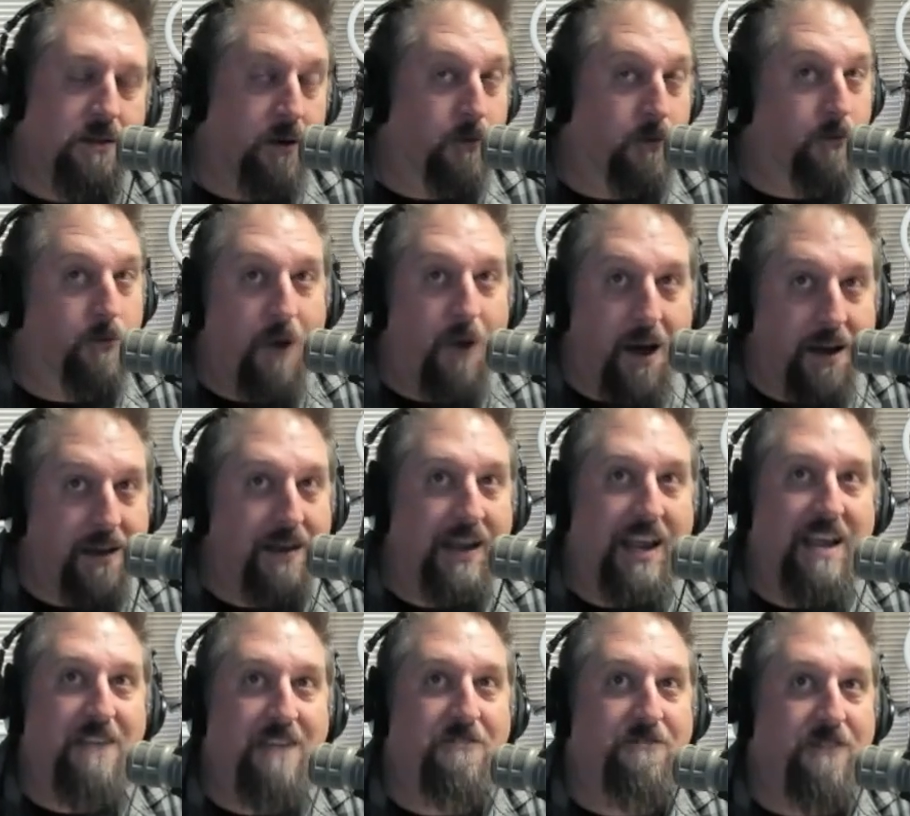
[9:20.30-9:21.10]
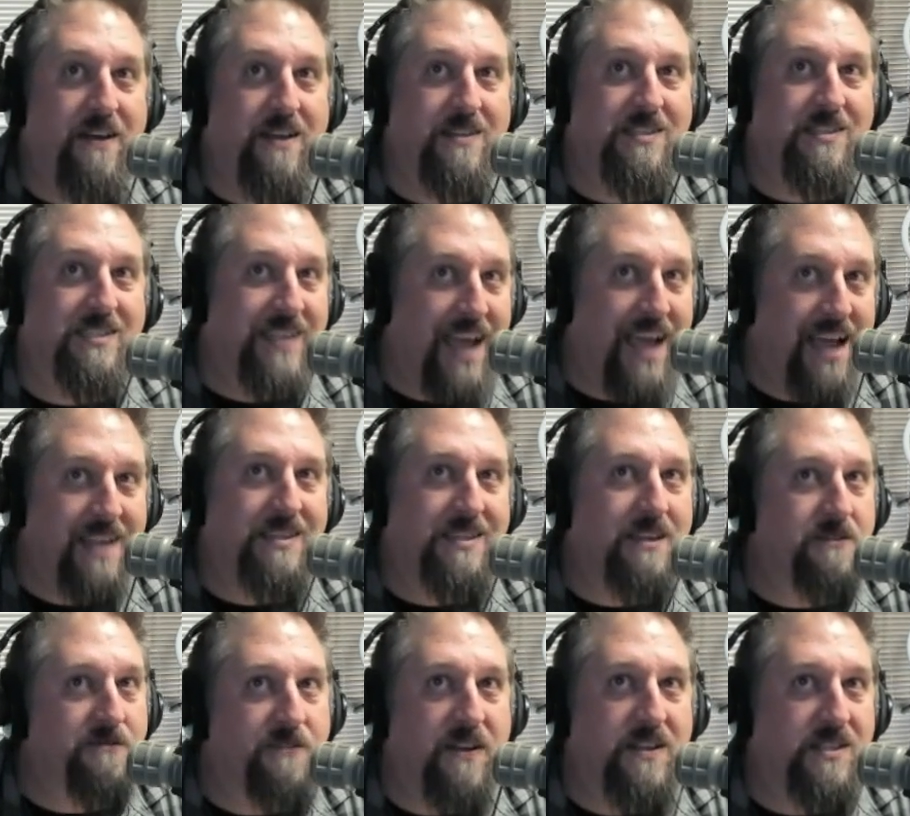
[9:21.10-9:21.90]
The run defense,
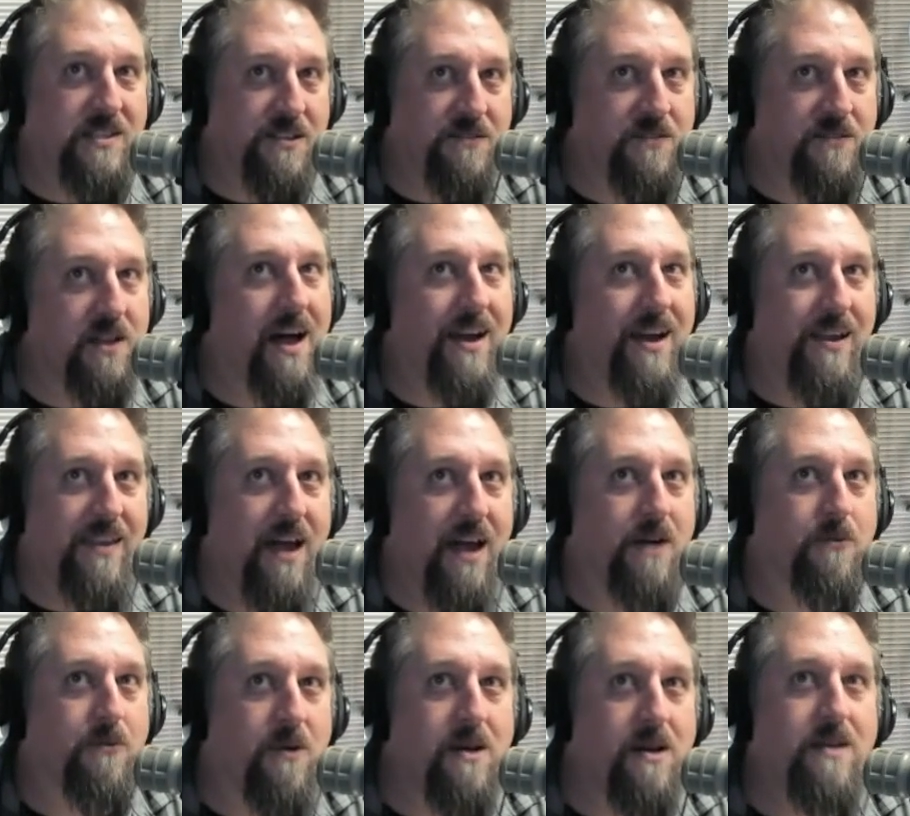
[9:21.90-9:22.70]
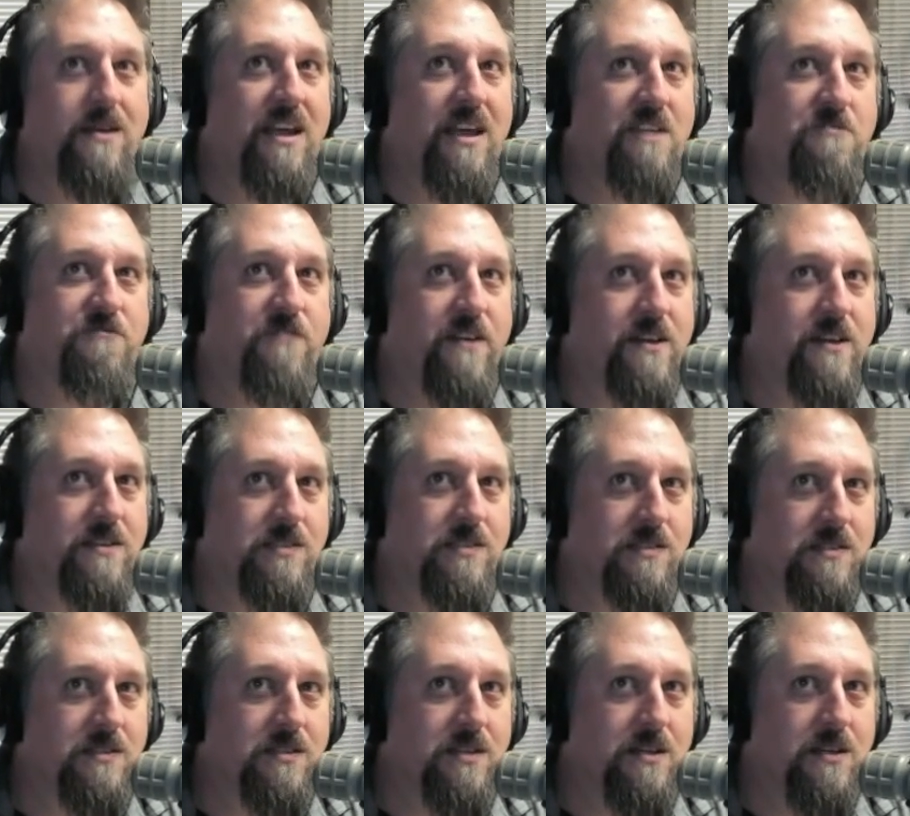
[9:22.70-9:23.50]
that defensive line and that run
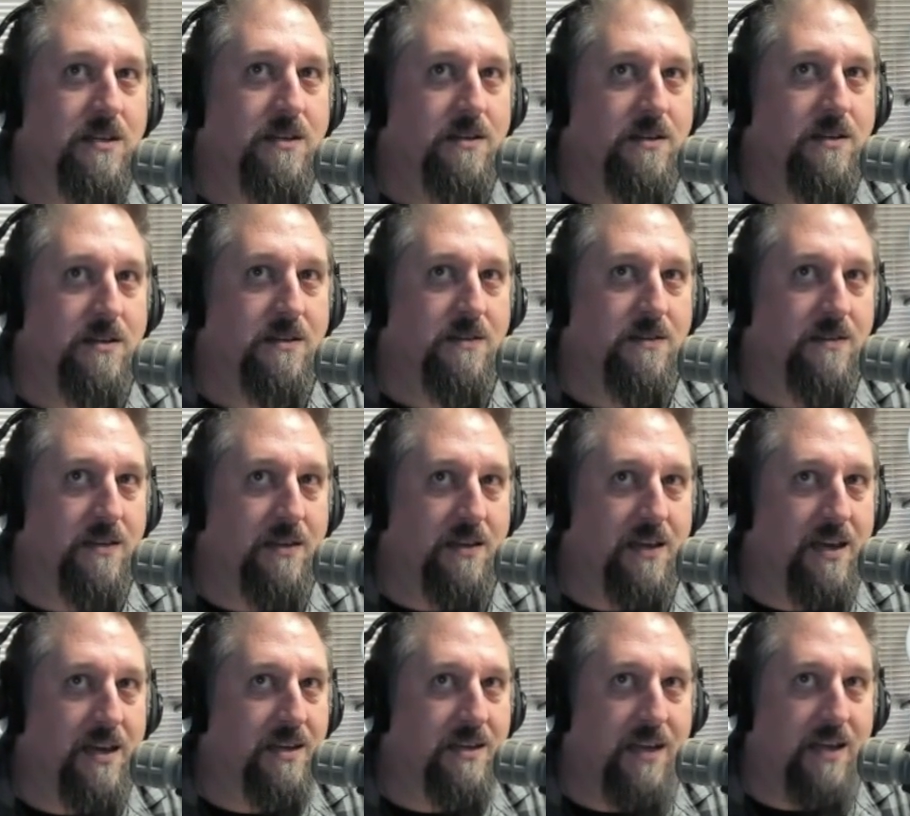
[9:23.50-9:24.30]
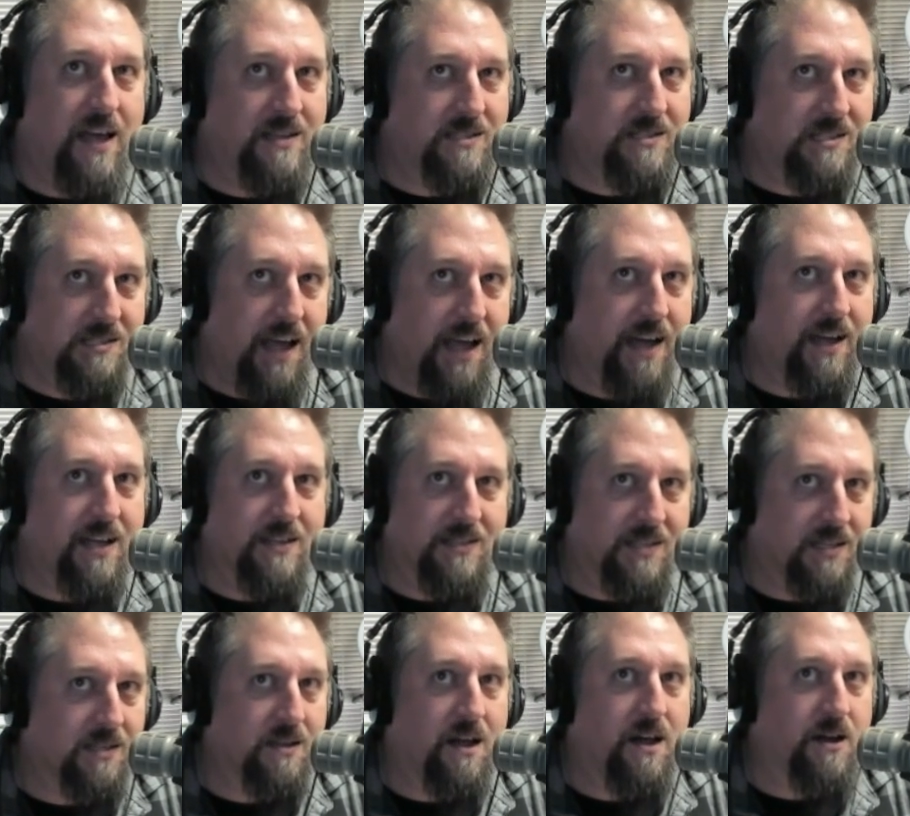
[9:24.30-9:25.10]
defense is
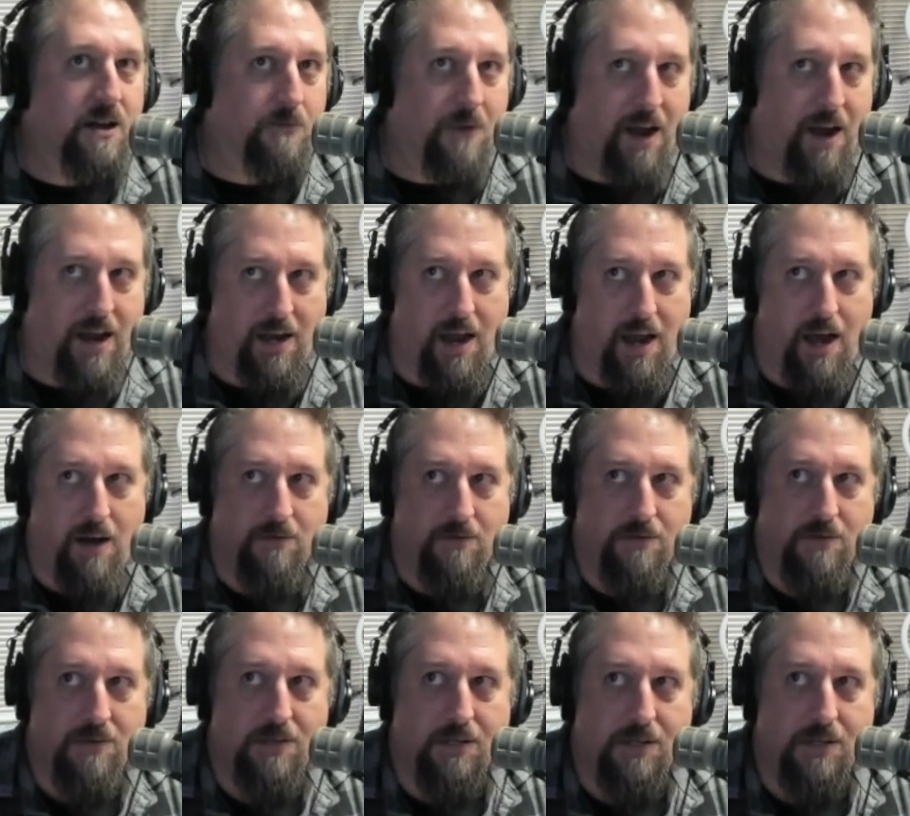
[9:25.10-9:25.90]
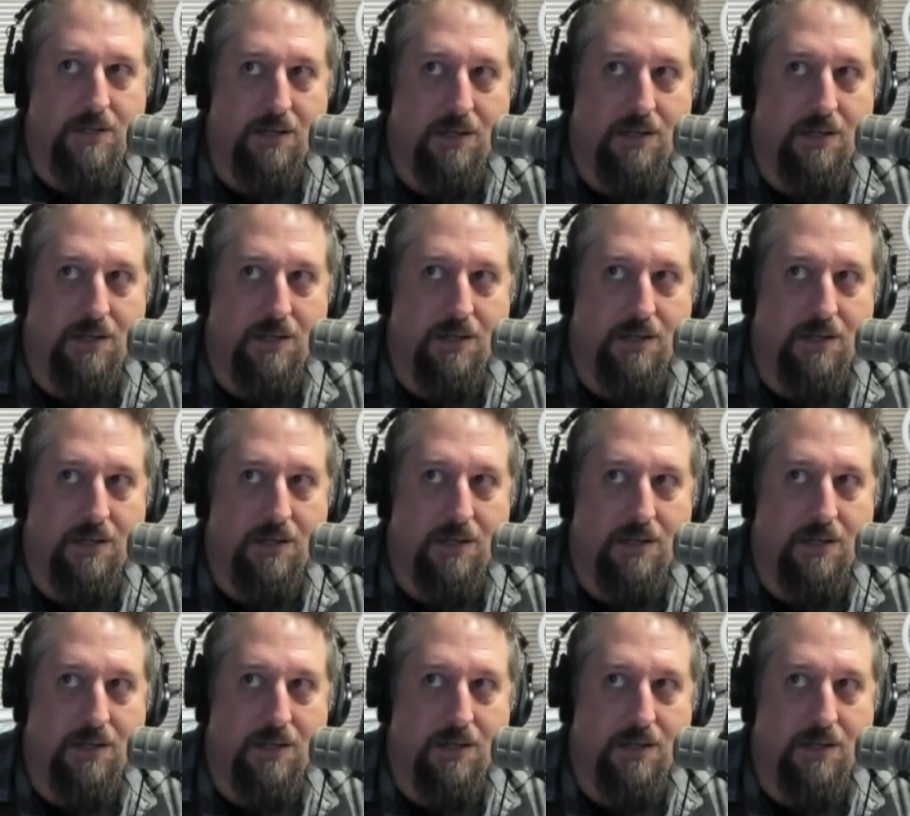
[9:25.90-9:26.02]
second to none right now.